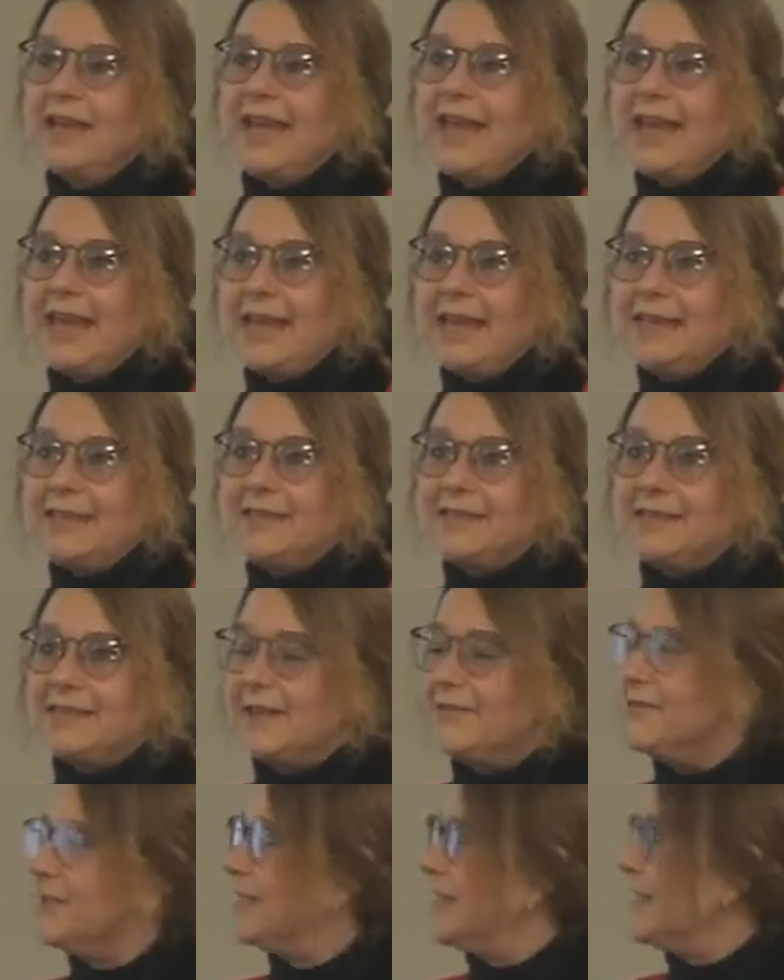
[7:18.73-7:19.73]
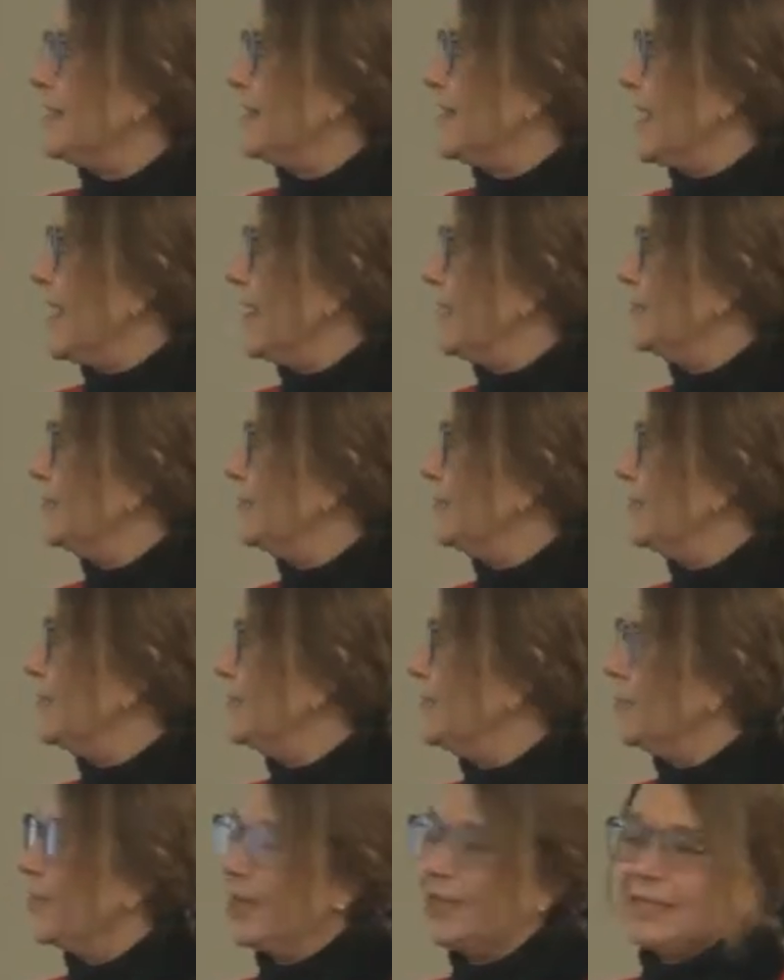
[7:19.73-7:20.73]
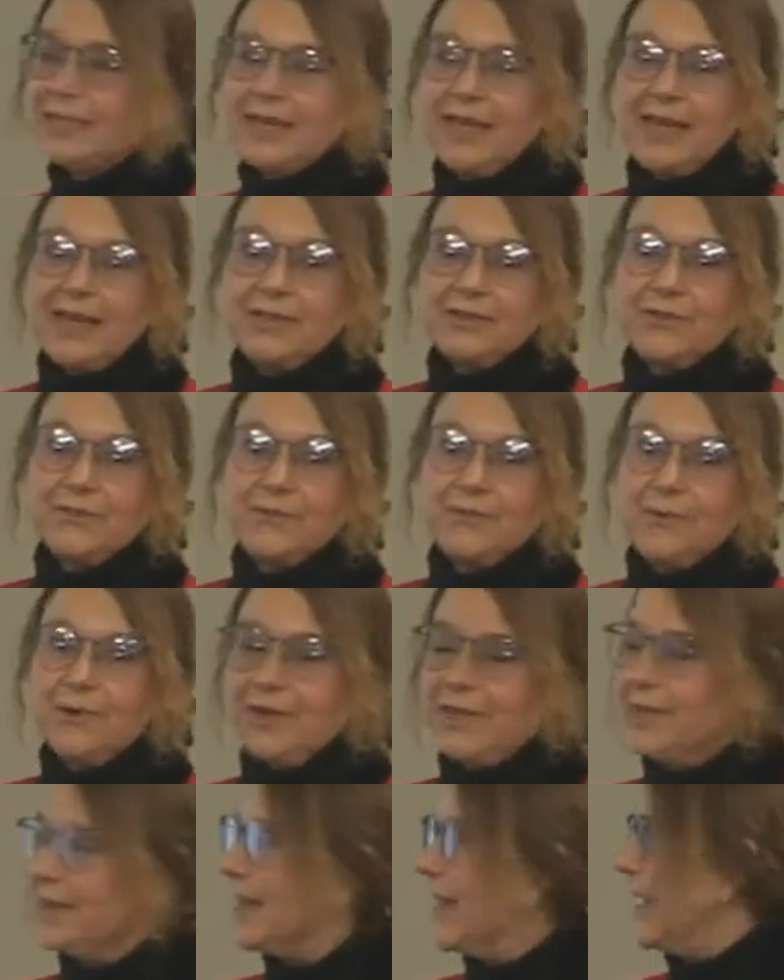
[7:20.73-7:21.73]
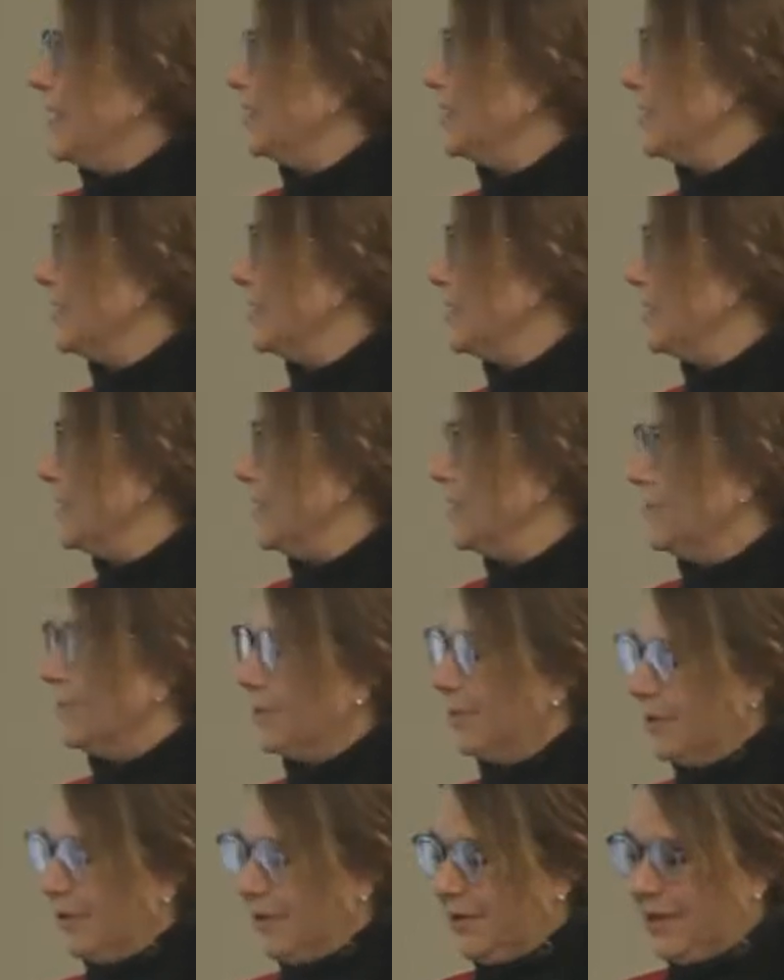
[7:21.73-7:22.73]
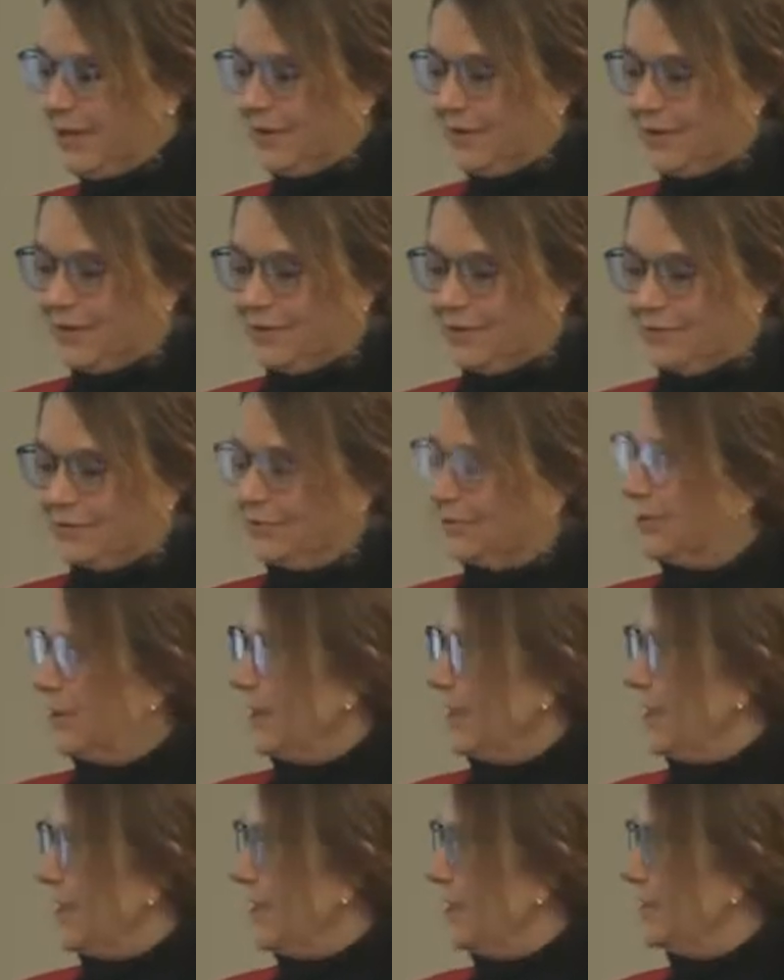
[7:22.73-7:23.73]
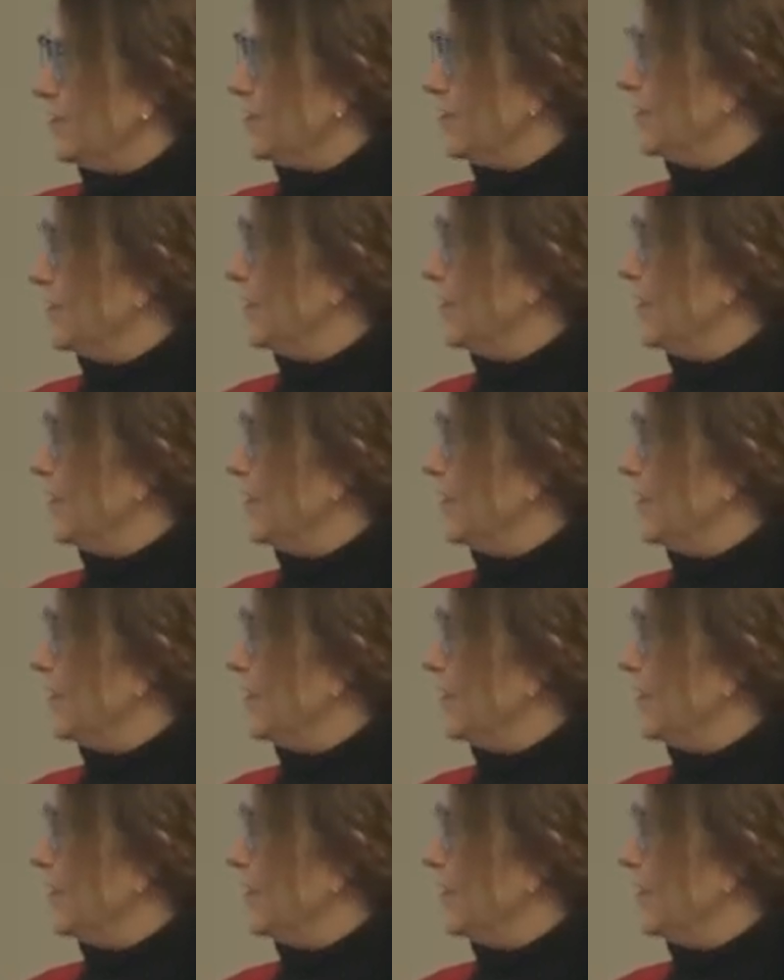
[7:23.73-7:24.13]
AIDS, 17,000, breast cancer, 40,000, and we already know lung cancer